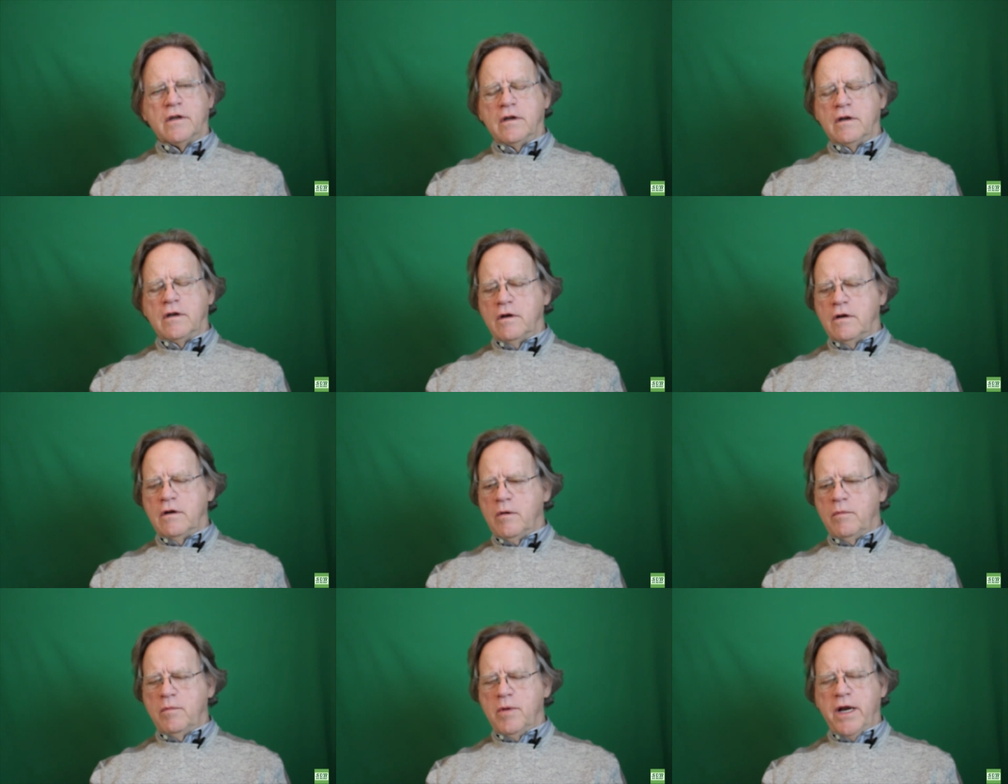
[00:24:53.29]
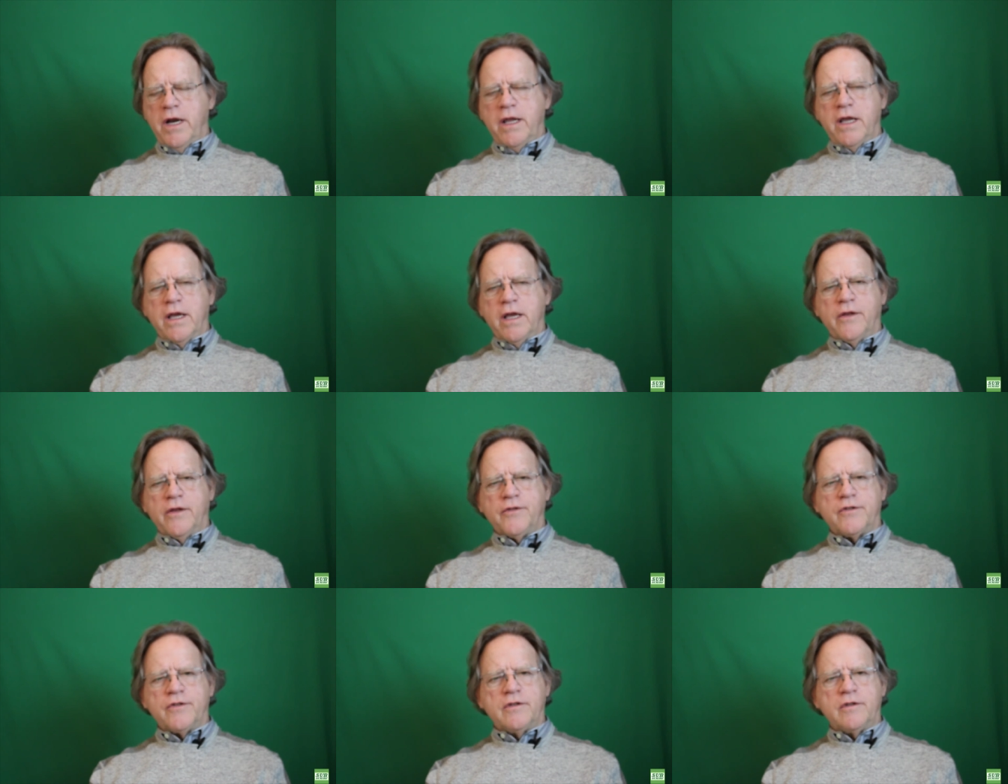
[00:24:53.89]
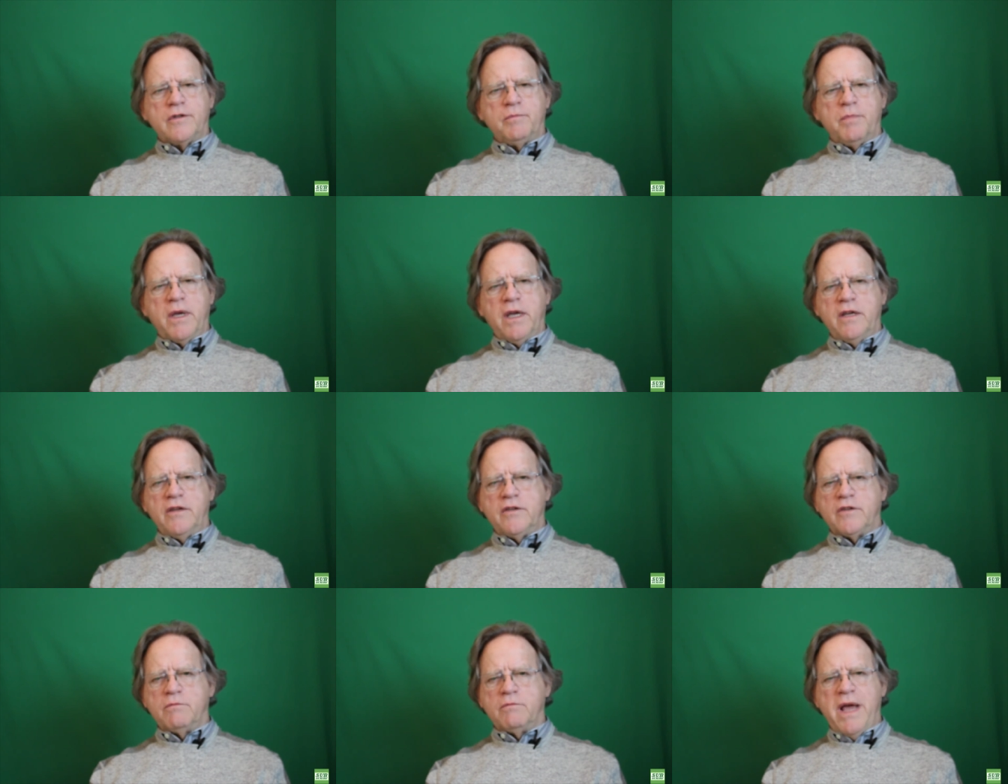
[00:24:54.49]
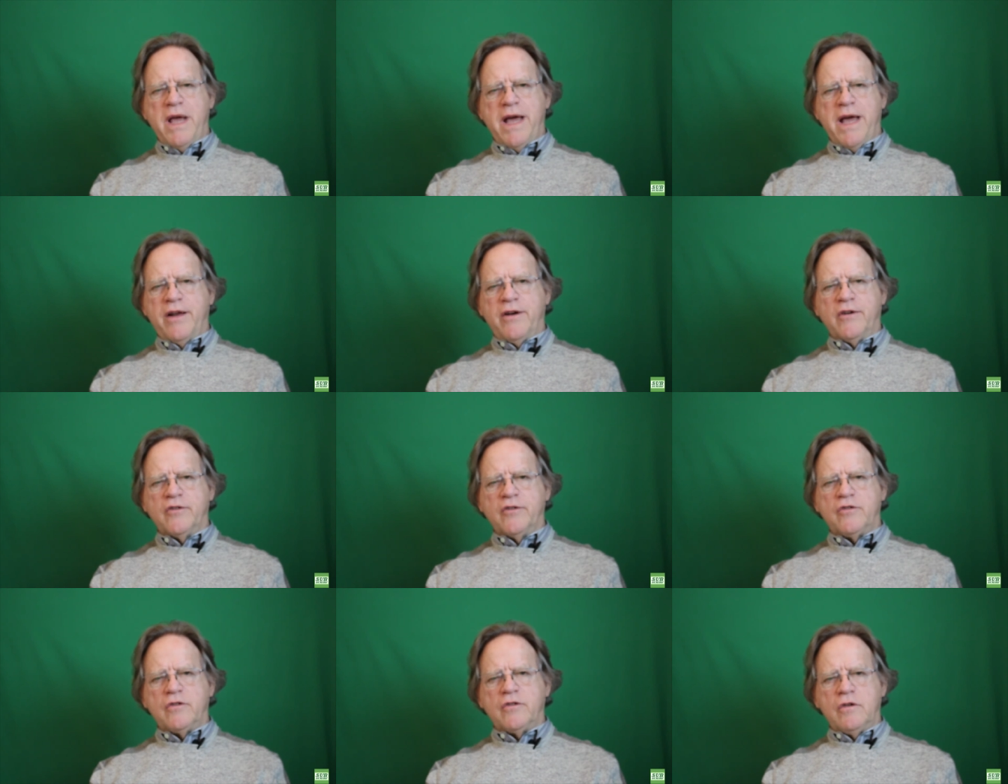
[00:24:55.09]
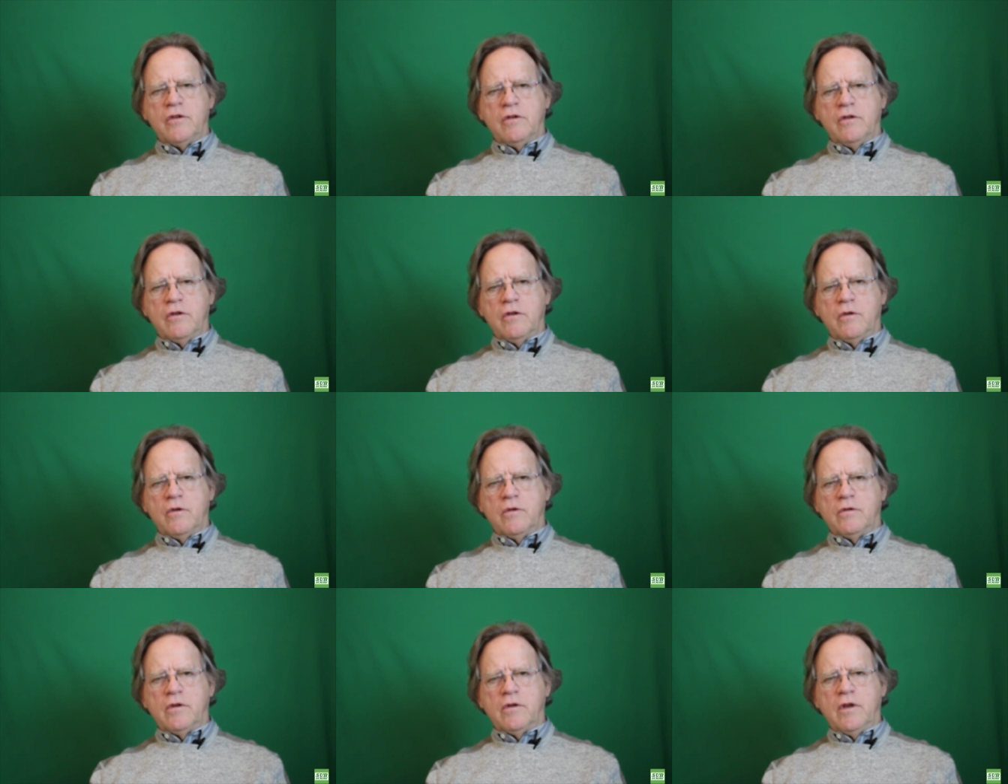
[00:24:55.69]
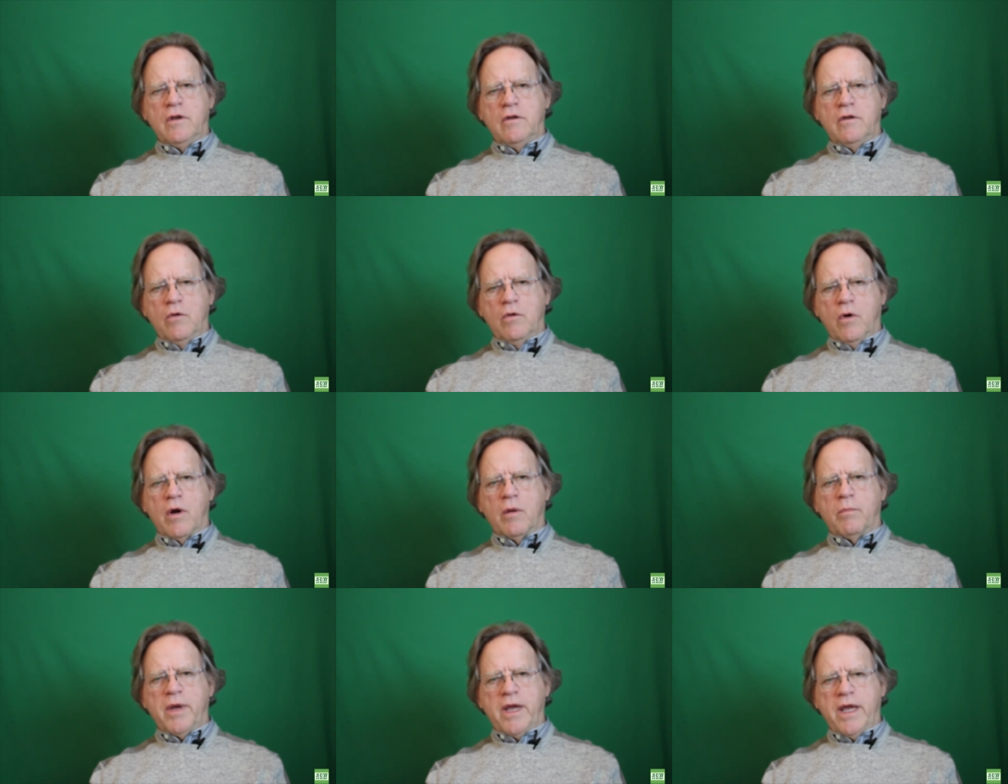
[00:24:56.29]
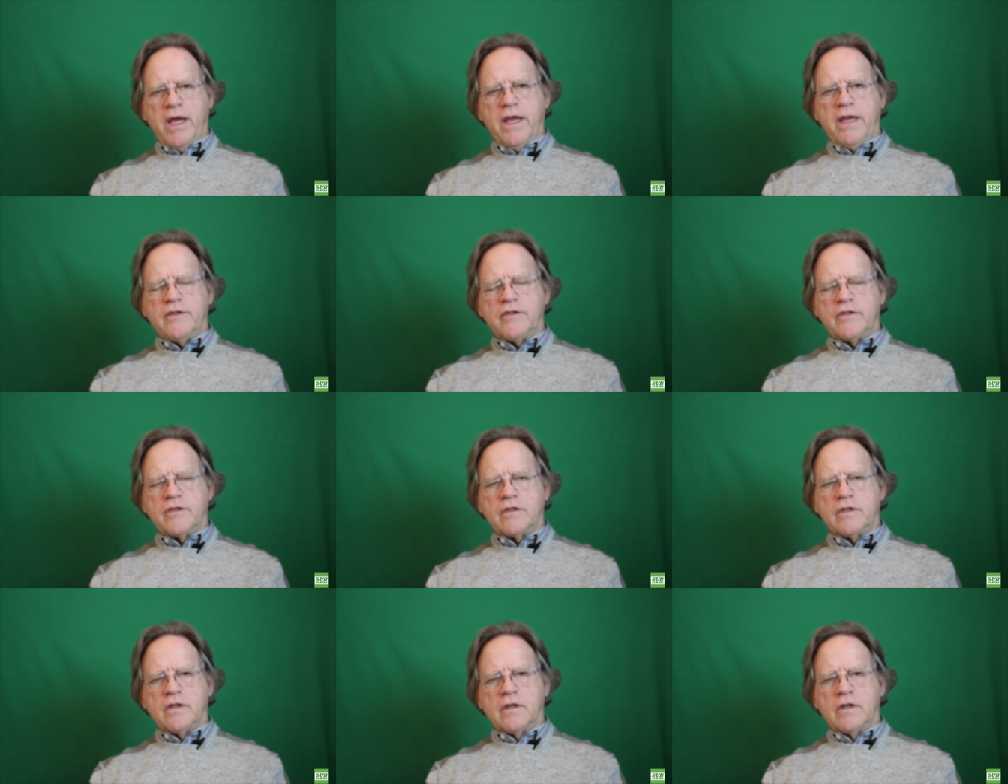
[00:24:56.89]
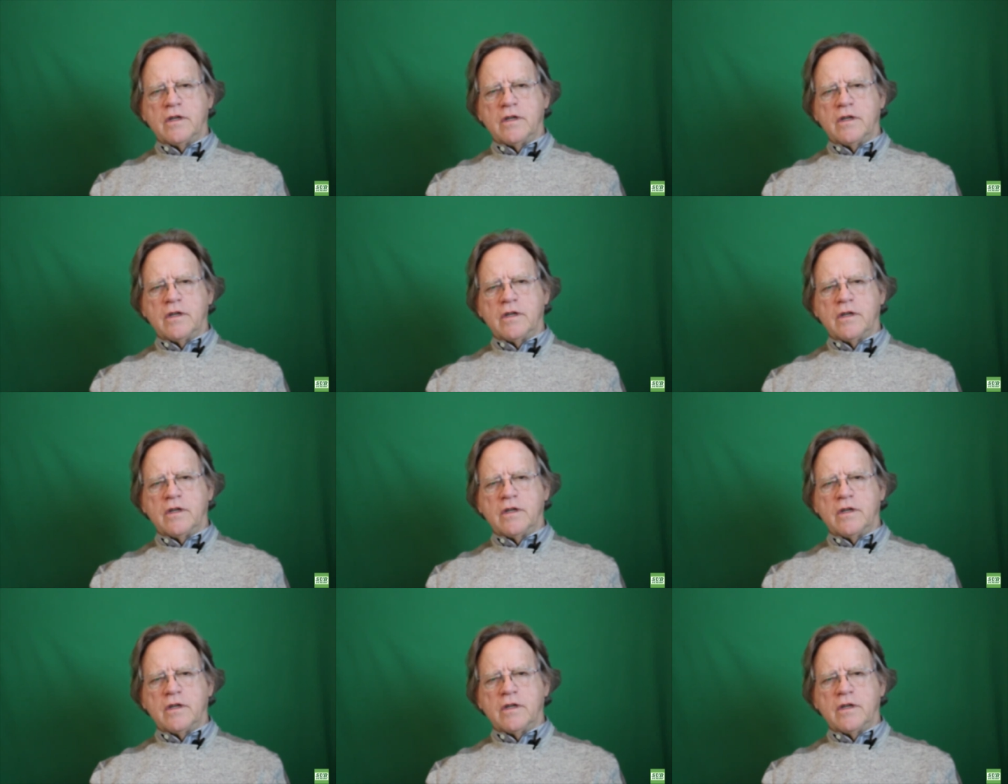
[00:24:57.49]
Nobody else's pace matters to you, your pace.